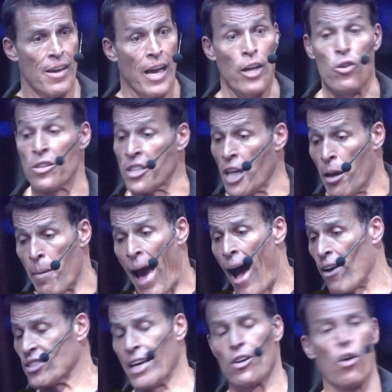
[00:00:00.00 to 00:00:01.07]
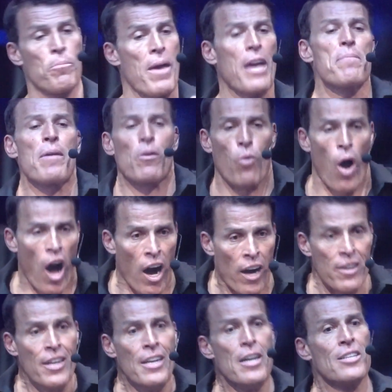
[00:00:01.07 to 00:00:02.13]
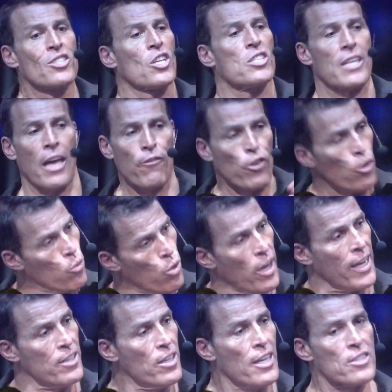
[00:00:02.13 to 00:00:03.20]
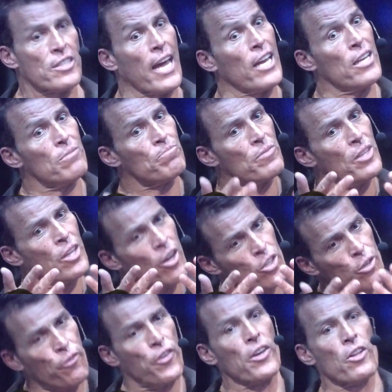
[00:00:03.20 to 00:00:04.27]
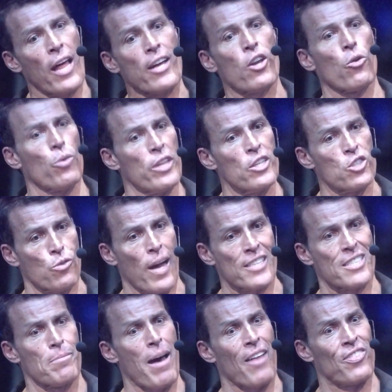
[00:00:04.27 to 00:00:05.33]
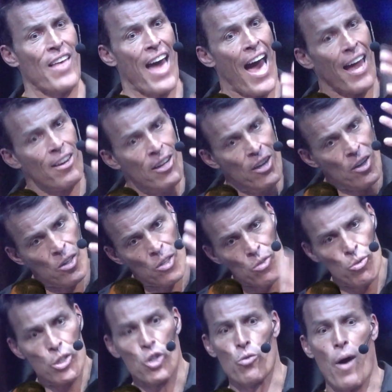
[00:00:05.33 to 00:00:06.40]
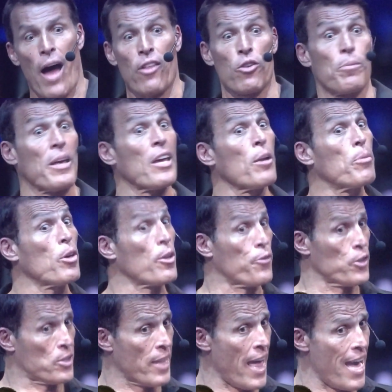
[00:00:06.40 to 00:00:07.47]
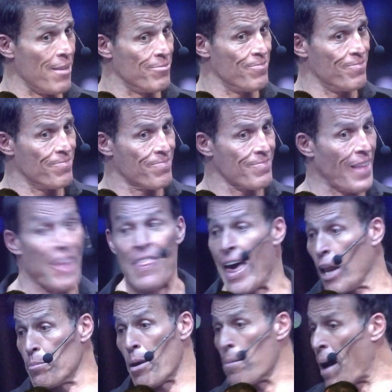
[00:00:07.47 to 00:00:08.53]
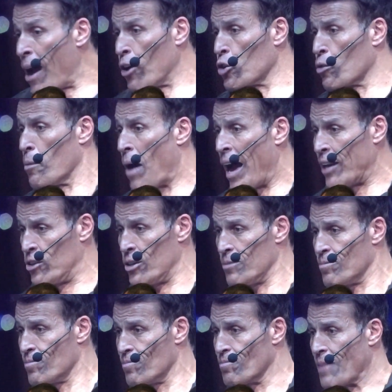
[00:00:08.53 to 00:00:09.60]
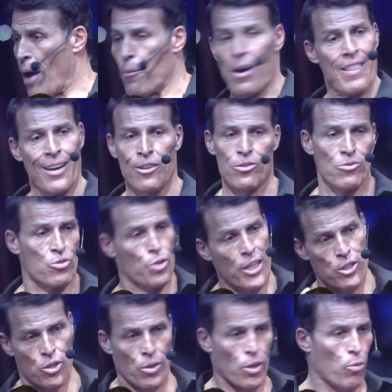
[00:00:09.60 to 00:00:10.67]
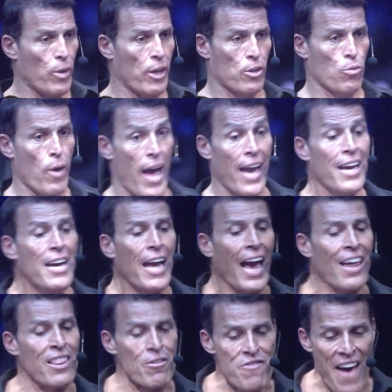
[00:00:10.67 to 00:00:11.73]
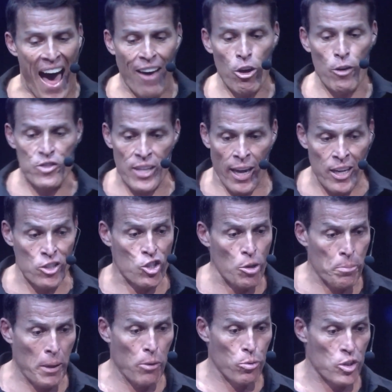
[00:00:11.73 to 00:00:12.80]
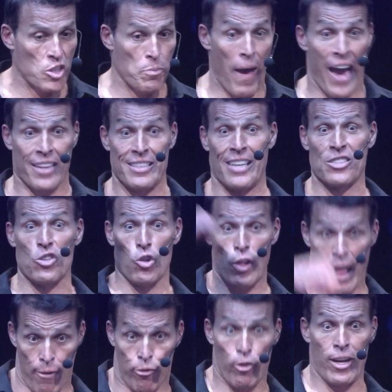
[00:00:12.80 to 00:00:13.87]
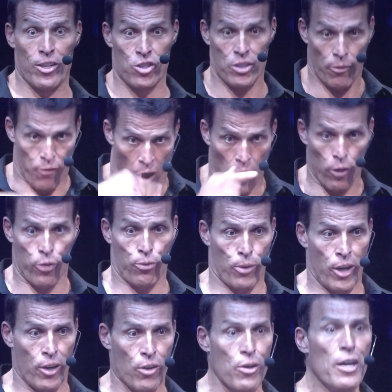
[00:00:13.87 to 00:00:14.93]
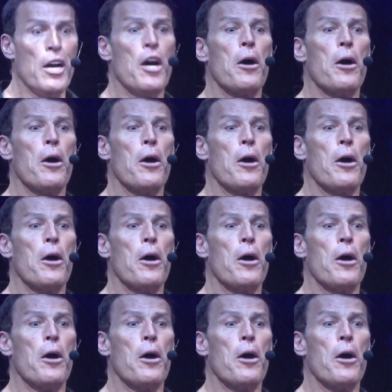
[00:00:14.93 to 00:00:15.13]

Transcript: And you can tell them how, say don't make me wrong. Just if you would, say, you feel like you're really stressed about that, would you rather be in a beautiful state? And that'll be my own reminder. That way they don't treat you in a weird way. And the value of telling 2 people you respect is leverage to follow through,